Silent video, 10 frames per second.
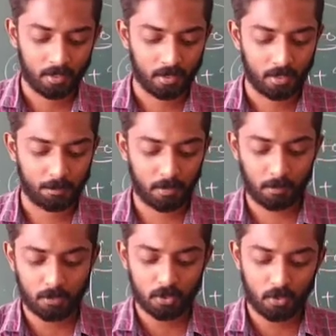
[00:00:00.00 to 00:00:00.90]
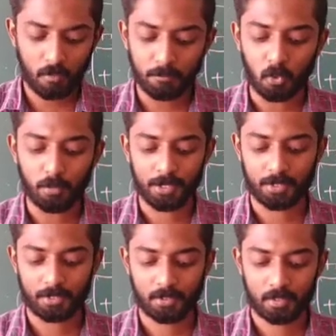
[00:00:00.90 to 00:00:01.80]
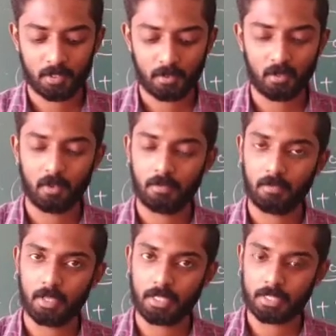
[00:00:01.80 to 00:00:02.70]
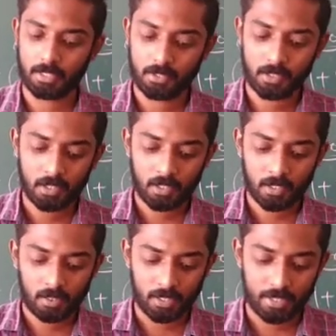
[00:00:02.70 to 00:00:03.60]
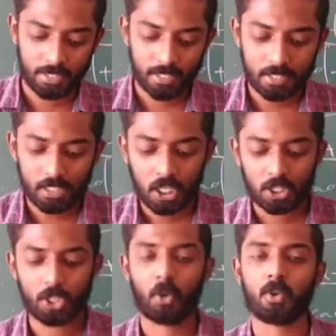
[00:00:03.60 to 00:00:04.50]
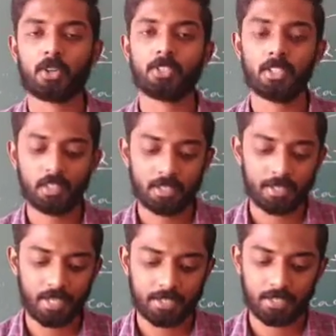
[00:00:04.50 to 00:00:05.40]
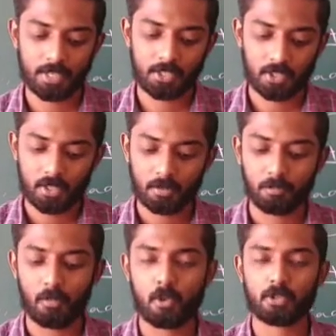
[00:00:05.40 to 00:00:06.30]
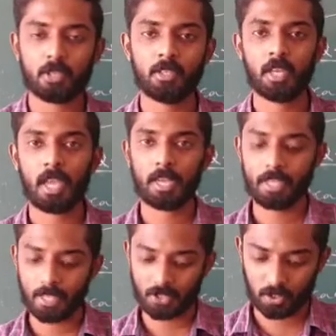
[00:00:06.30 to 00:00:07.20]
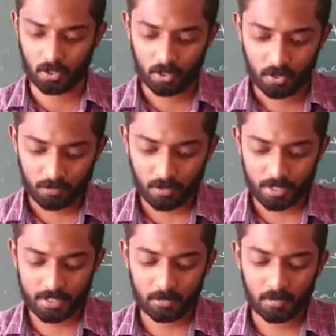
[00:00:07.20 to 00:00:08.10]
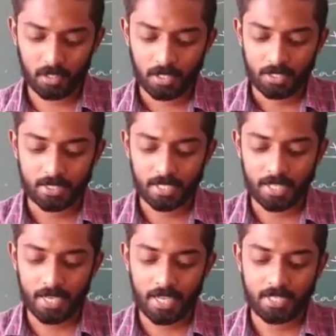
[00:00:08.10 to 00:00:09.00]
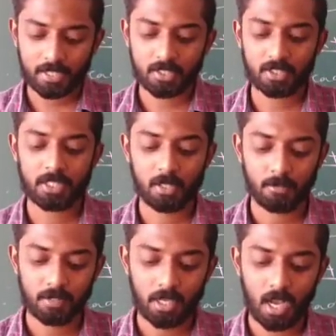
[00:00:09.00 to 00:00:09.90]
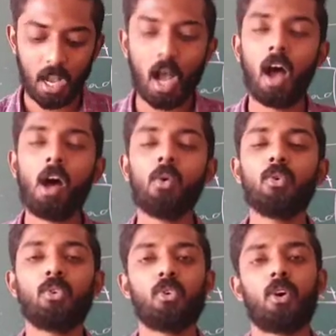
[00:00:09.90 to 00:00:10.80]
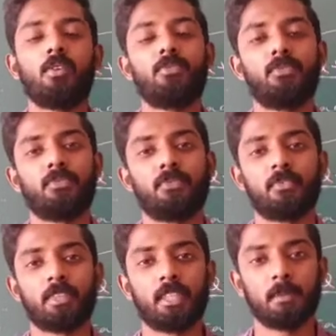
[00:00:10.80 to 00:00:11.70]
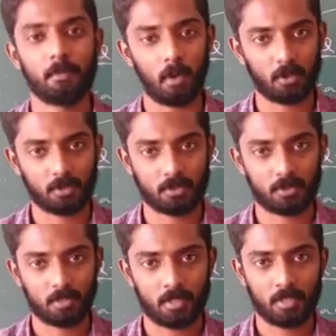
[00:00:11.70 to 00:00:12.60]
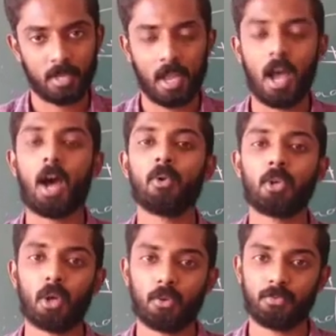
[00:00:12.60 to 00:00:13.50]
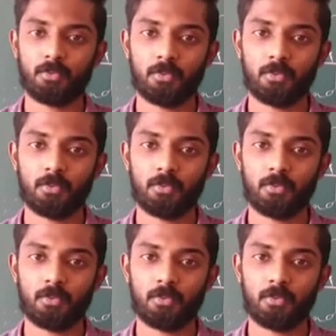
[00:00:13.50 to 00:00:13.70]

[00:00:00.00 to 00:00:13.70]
Preposition of moment in the sense indicate the origin, destination, motion and direction. For example, the cat jumped out of the box. Out of.